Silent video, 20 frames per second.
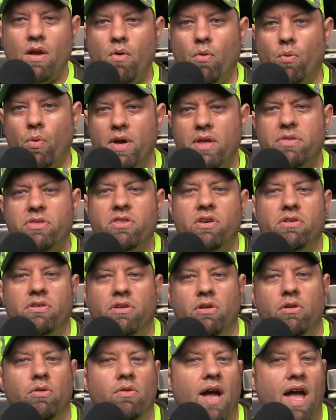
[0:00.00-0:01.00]
with the
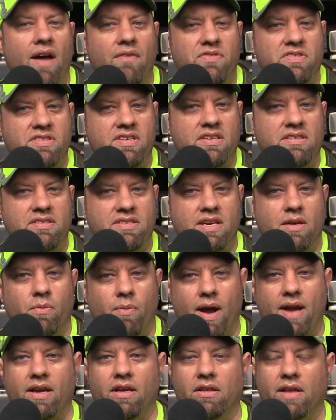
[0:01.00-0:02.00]
new FCC
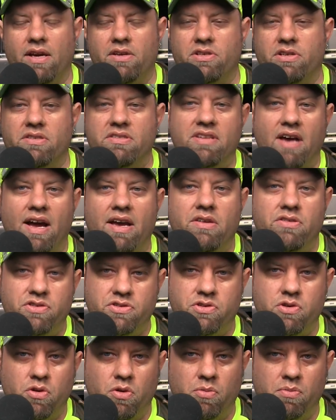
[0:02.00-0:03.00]
regulations, I
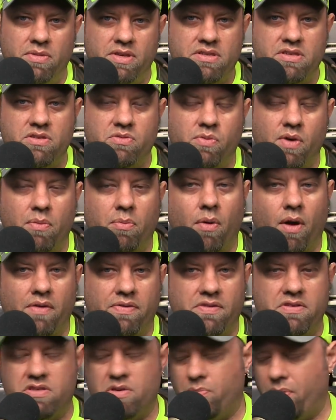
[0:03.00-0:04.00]
assume this is what
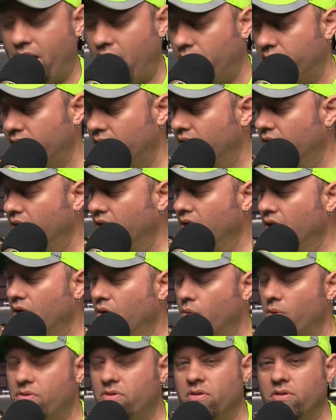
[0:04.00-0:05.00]
brought this about.
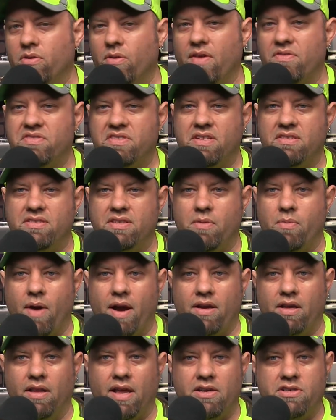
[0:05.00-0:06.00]
With the new FCC
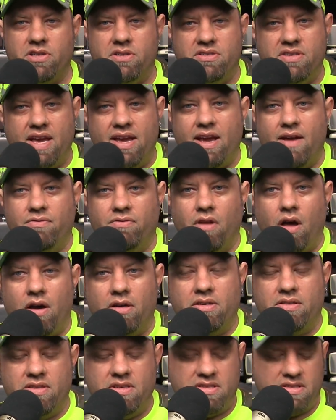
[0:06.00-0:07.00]
regulations, they have
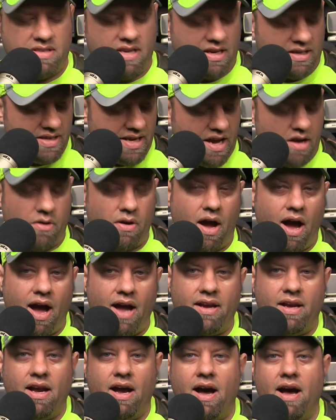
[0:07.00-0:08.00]
locked this thing down.
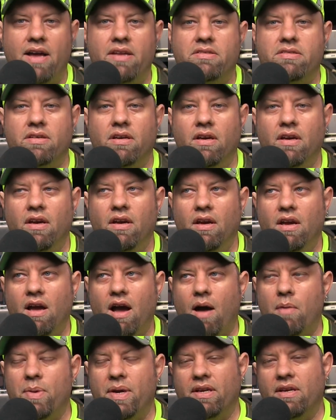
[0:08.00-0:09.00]
I got,
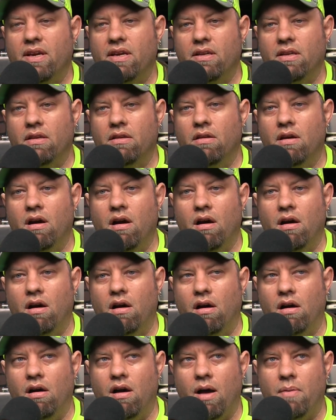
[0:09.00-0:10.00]
I've been getting,
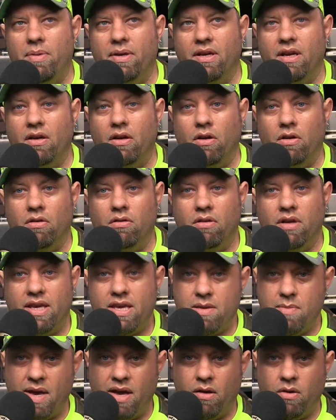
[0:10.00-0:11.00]
uh, I've been getting
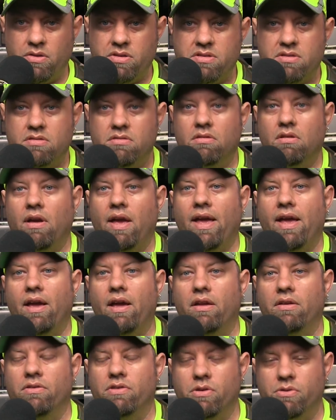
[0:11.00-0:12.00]
emails
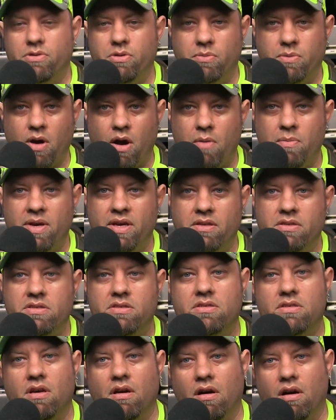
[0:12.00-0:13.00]
and YouTube
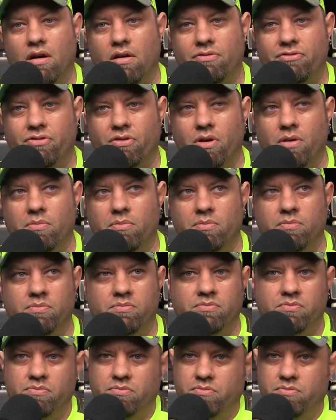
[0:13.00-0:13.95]
comments uh, from